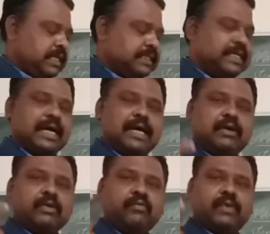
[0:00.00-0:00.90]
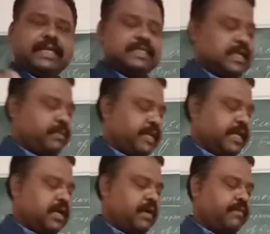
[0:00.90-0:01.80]
what is the
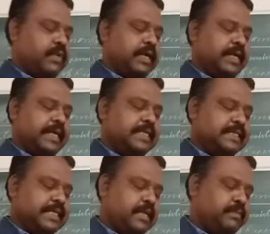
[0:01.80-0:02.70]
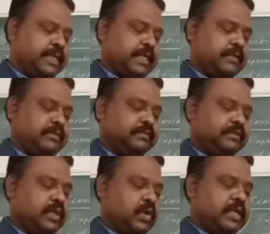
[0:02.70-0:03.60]
meaning of green
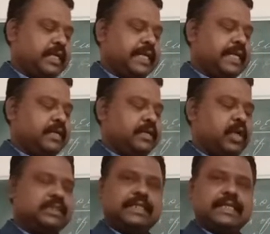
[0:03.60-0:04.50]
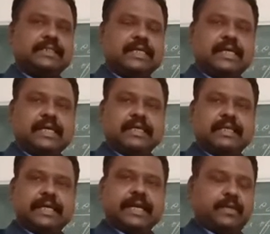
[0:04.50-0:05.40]
GNP or green gross
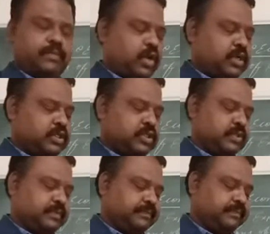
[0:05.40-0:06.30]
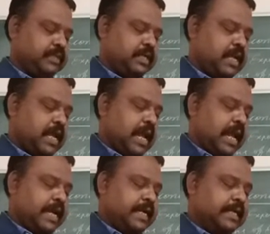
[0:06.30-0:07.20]
net product.
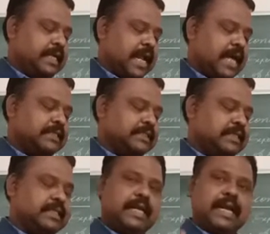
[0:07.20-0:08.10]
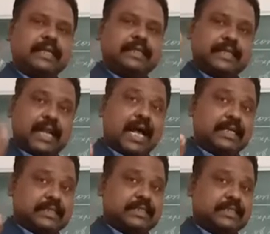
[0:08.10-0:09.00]
And at
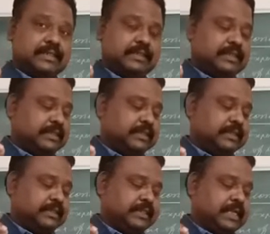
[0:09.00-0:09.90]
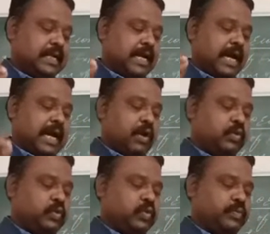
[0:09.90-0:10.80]
last, how
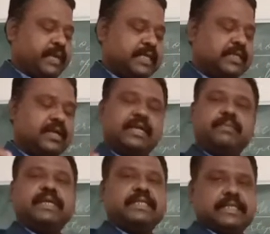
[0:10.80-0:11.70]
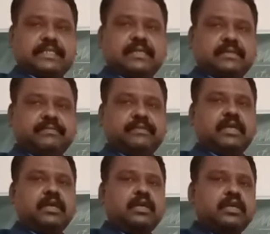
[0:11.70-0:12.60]
to measure depreciation.
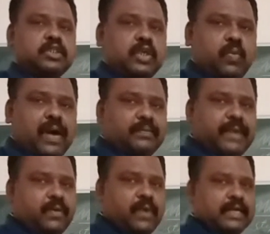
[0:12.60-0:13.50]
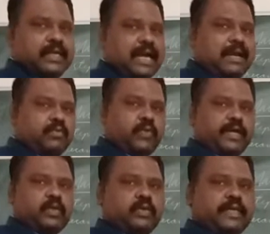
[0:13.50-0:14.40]
So one by one I am going
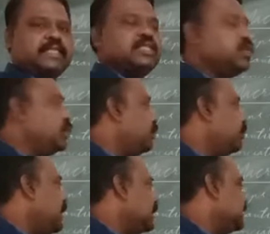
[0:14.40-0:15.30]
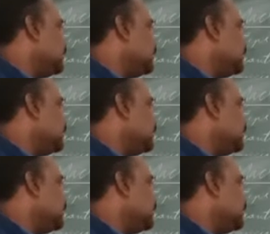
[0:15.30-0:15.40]
to teach you. First